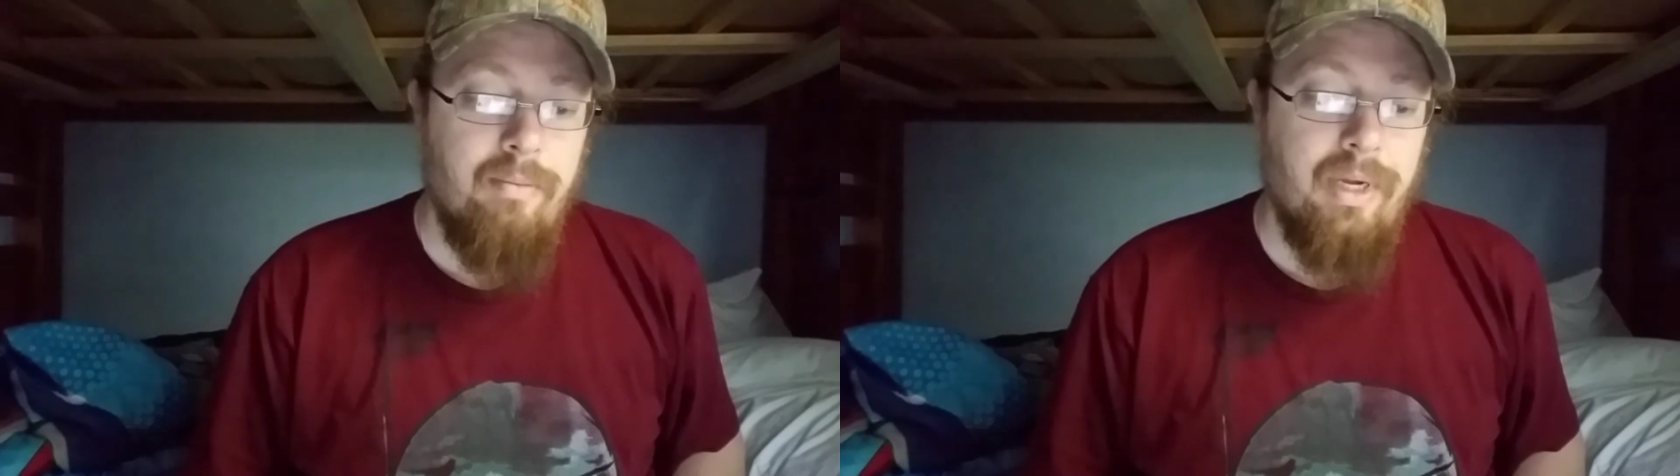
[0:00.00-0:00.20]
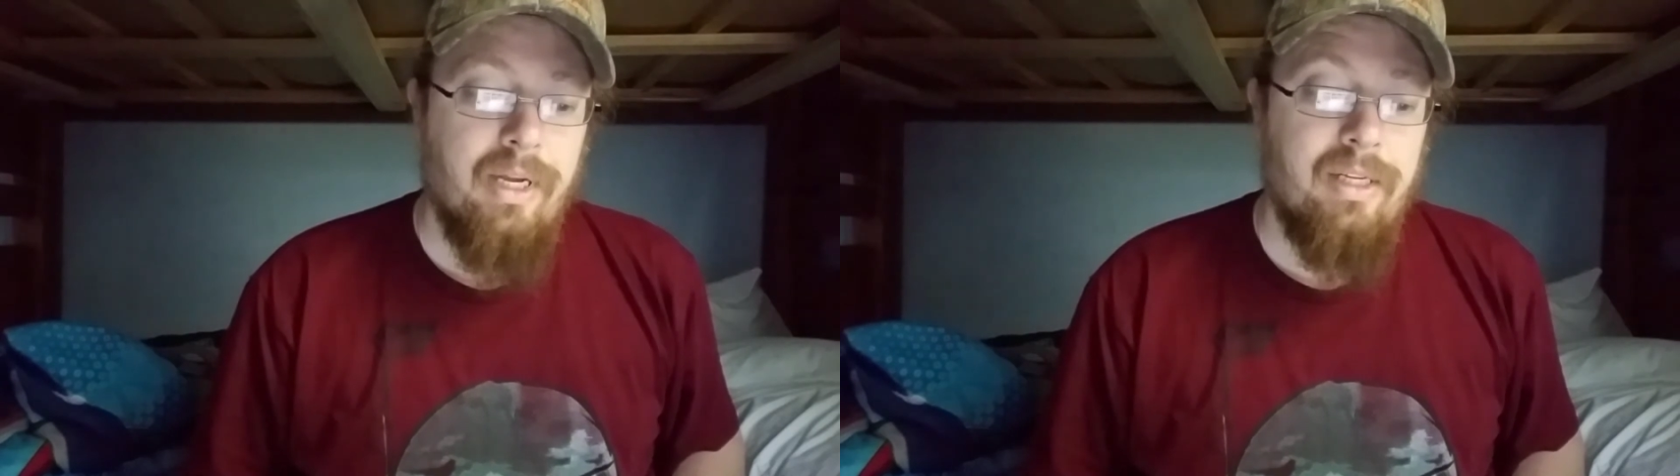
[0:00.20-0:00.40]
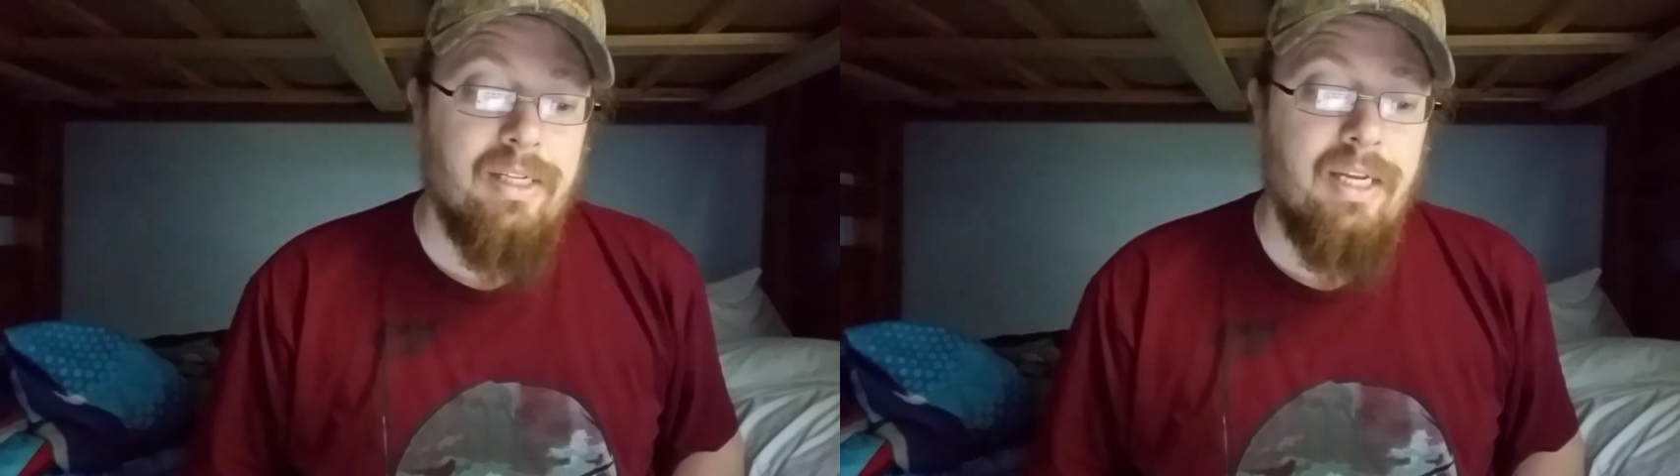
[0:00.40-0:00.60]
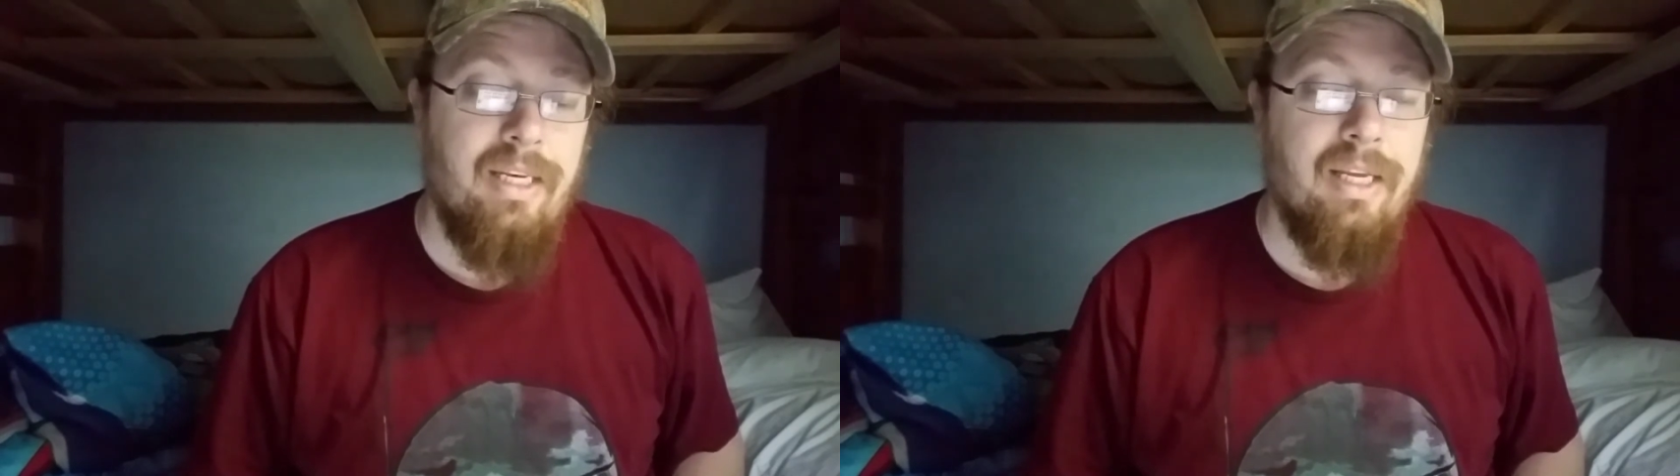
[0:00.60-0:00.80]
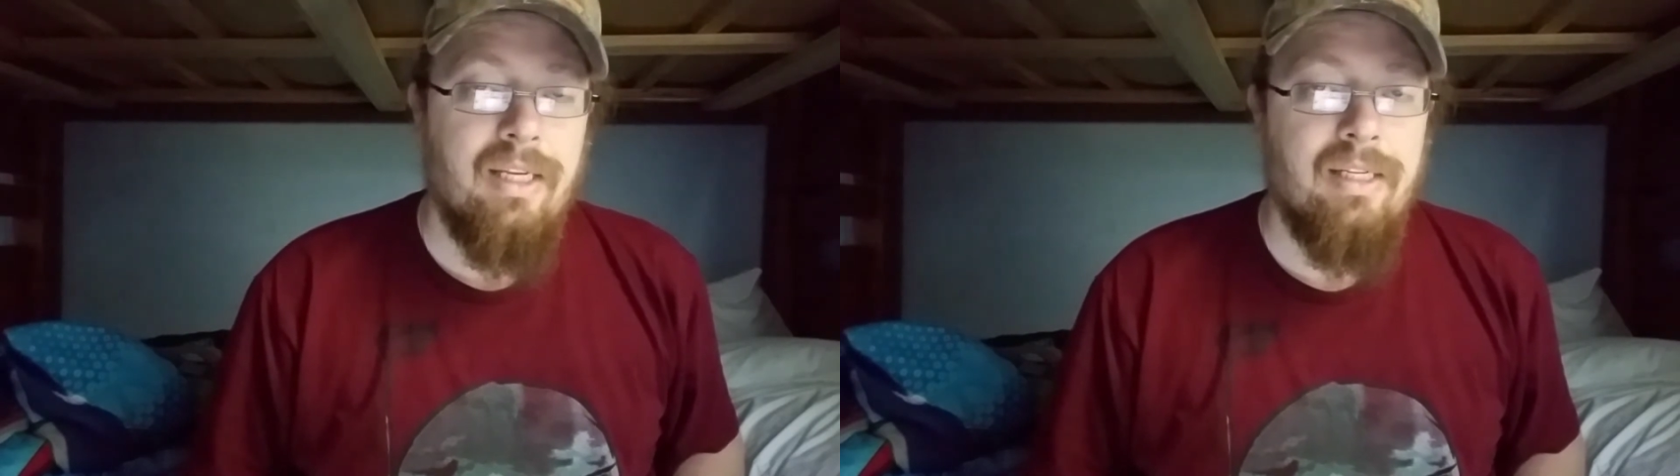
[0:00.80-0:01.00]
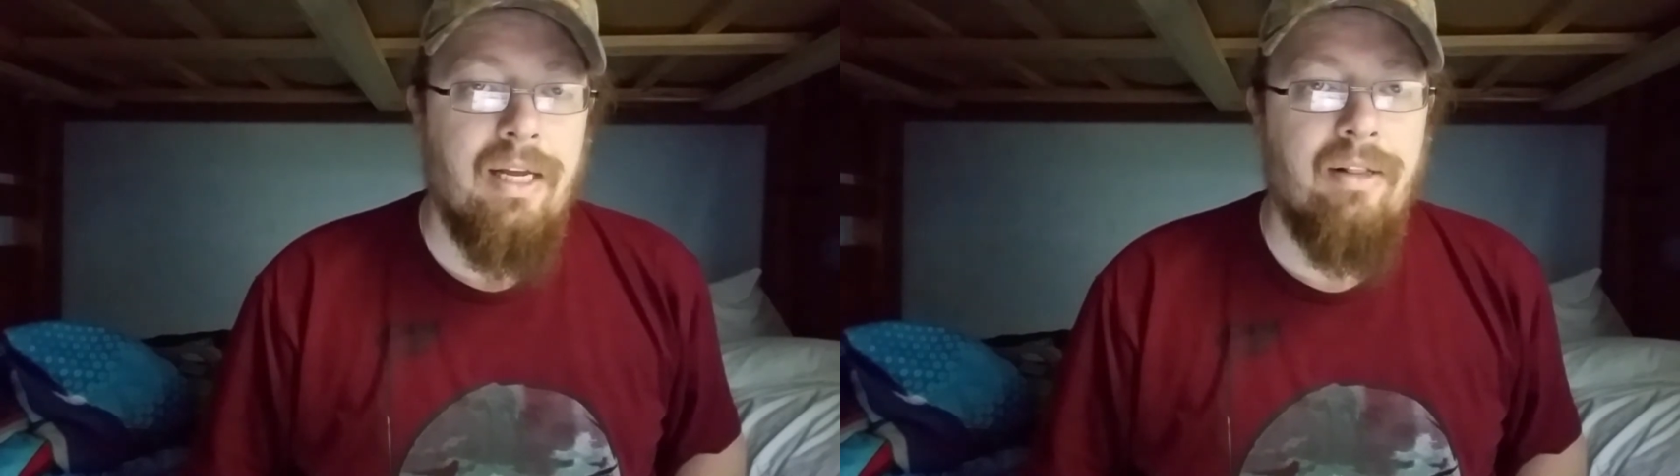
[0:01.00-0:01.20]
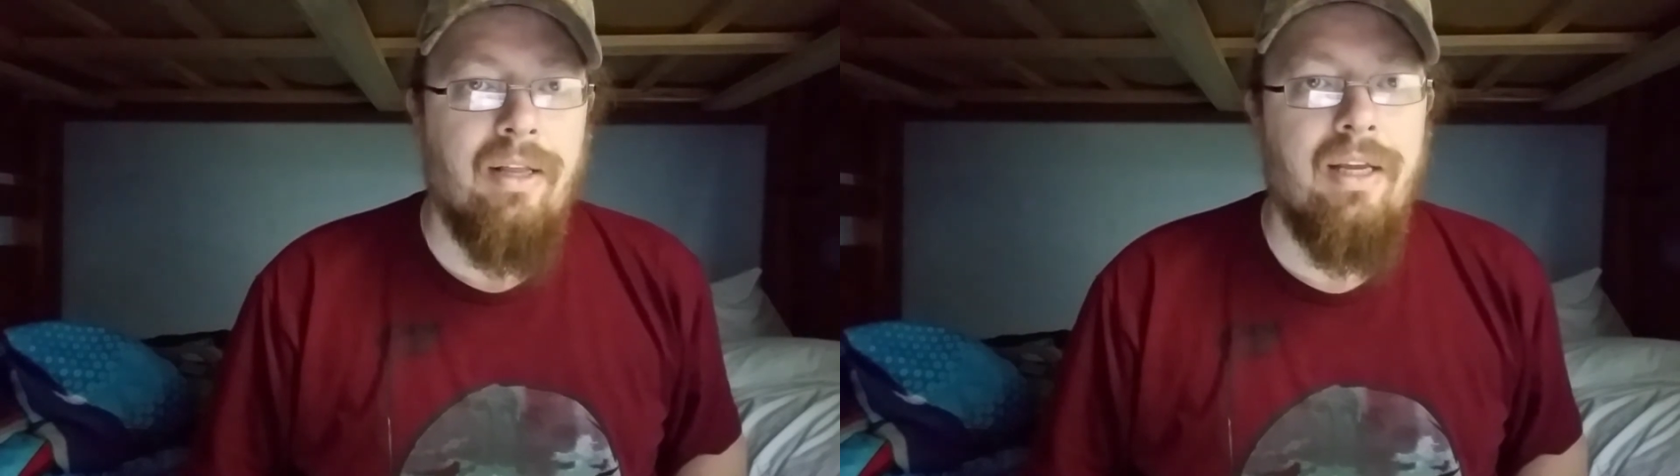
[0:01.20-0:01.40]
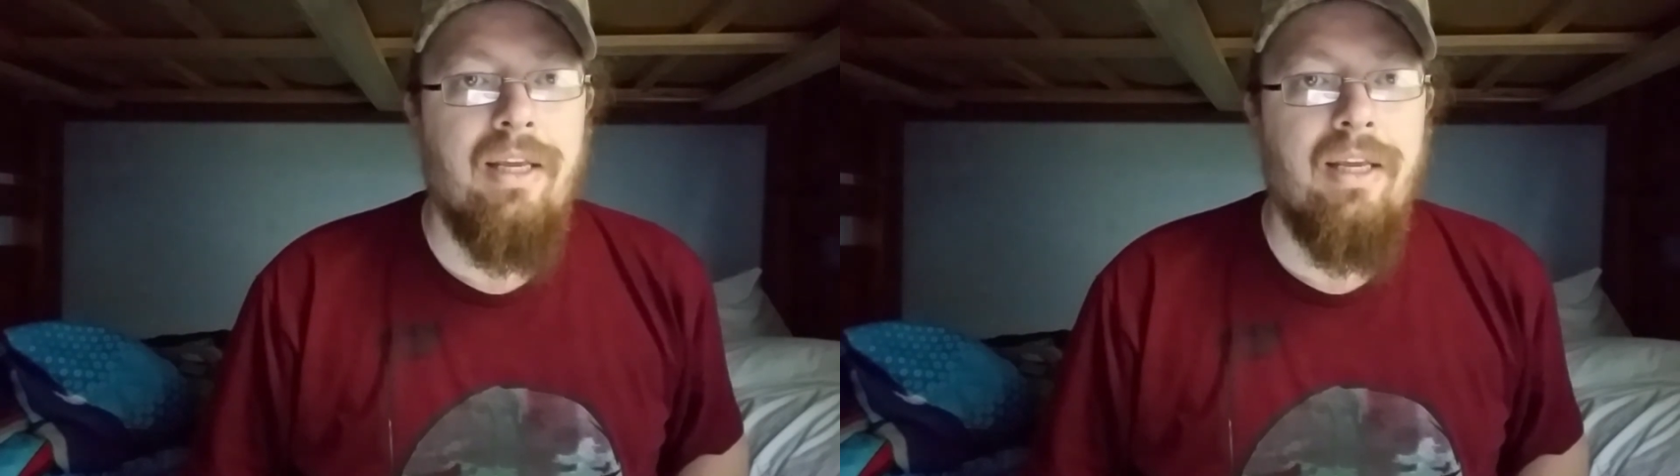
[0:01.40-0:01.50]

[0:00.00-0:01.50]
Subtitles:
because he does not like